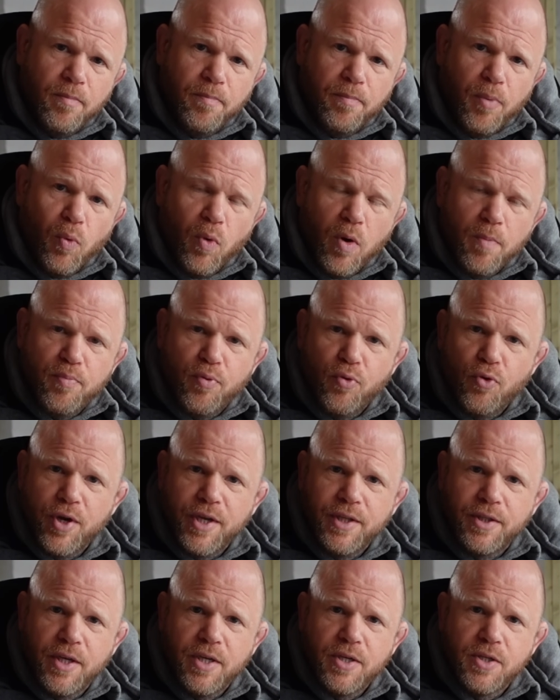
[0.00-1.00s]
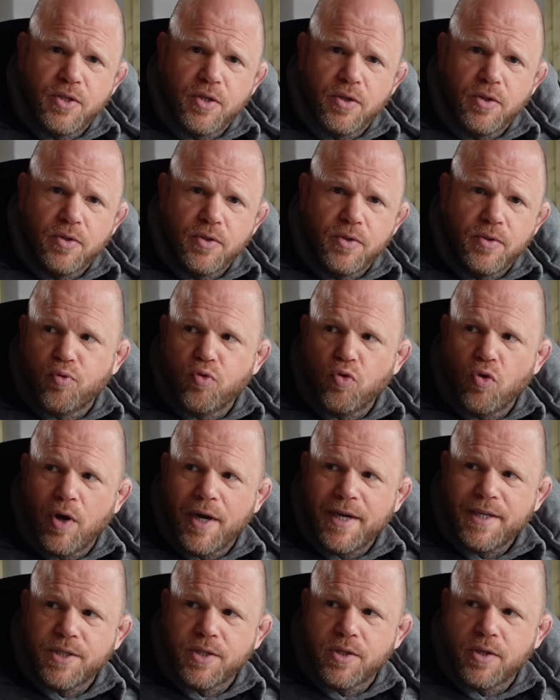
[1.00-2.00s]
bought a pretty decent
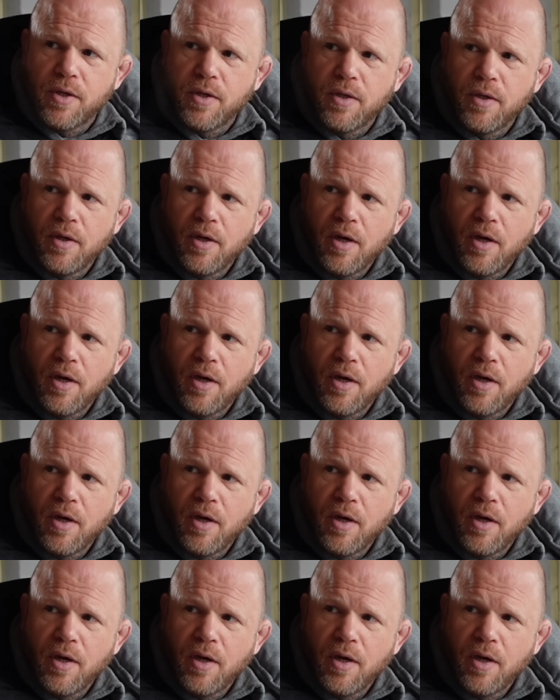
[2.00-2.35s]
priced